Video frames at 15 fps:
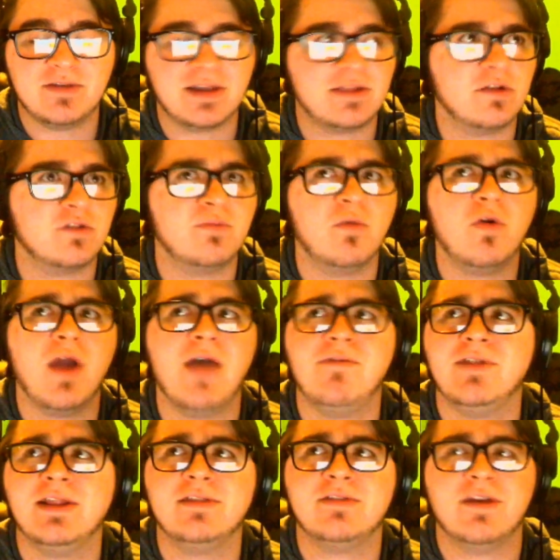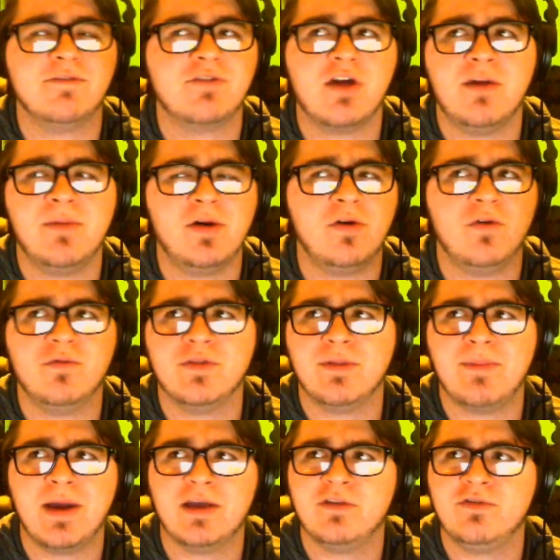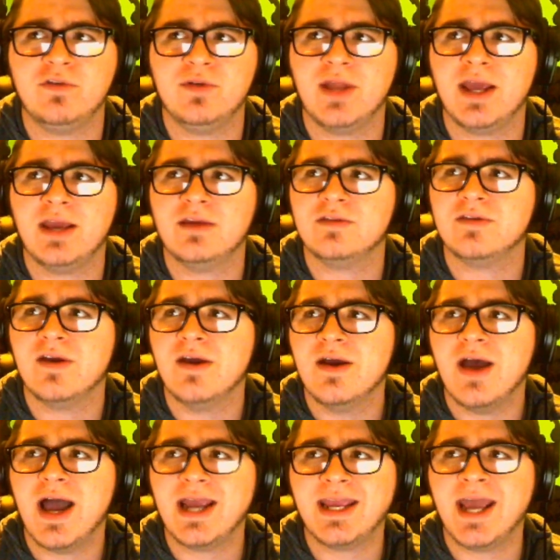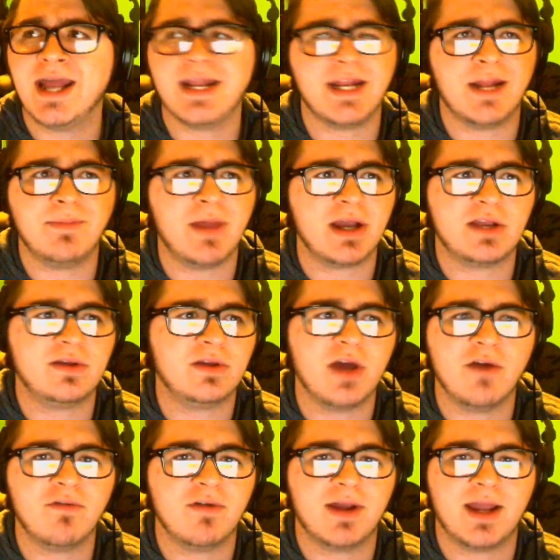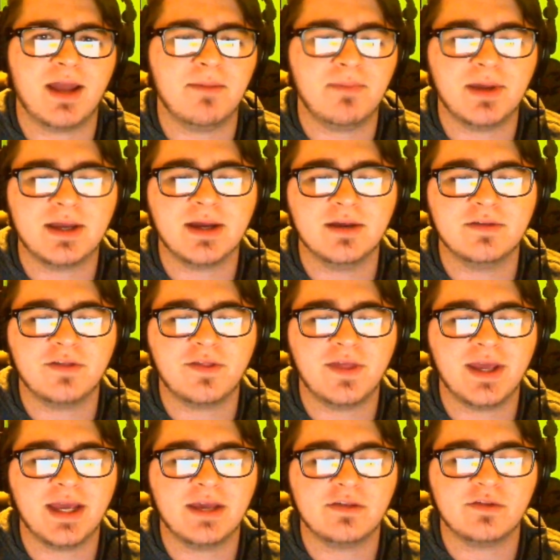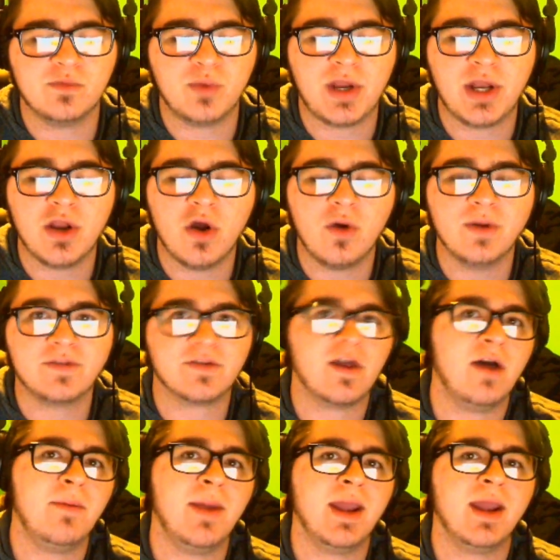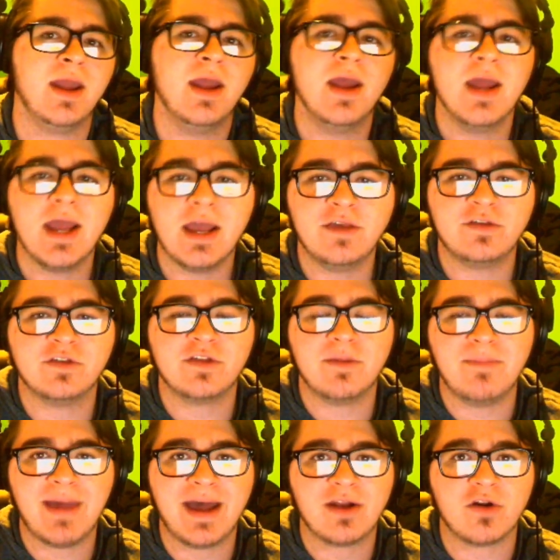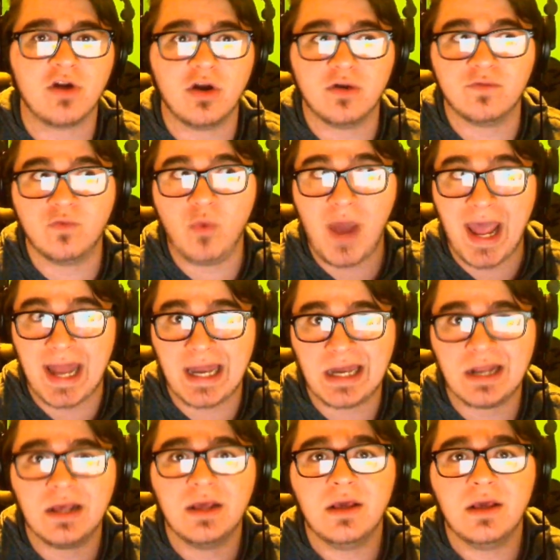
Like, there's more evidence that have come out over the past few days, again, and I'm not covering it because the thing is we know it's coming. It's just a matter of when.